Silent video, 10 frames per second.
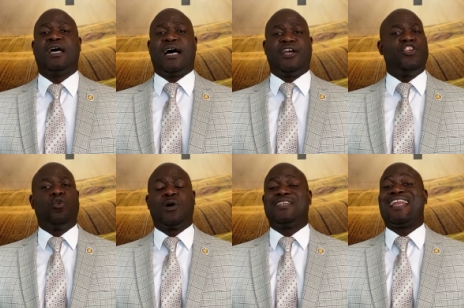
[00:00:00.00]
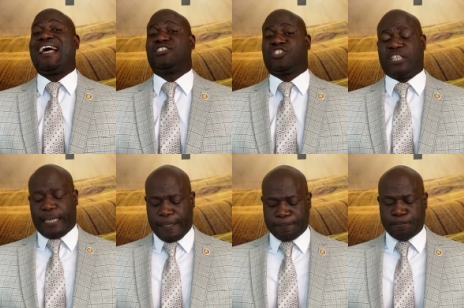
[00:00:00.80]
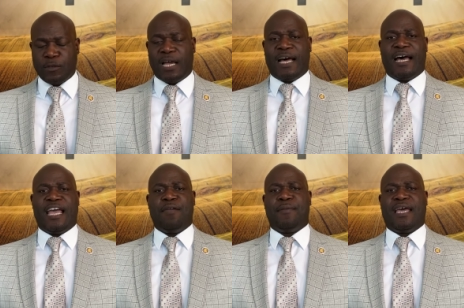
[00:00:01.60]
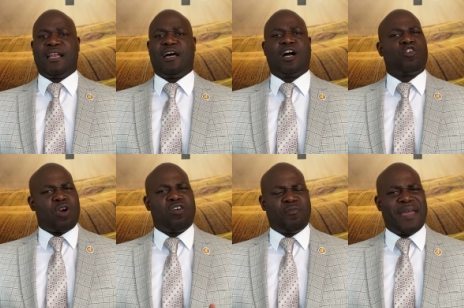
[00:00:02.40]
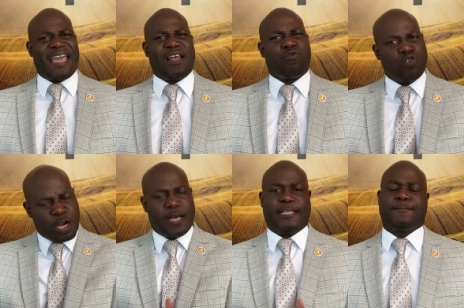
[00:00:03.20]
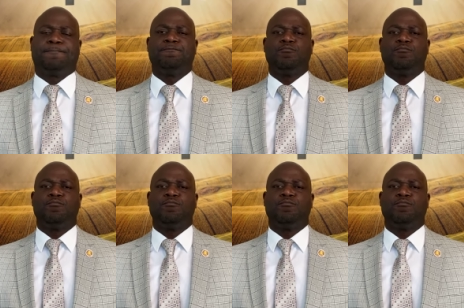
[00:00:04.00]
uh, you would not see, uh, man, a grown man run.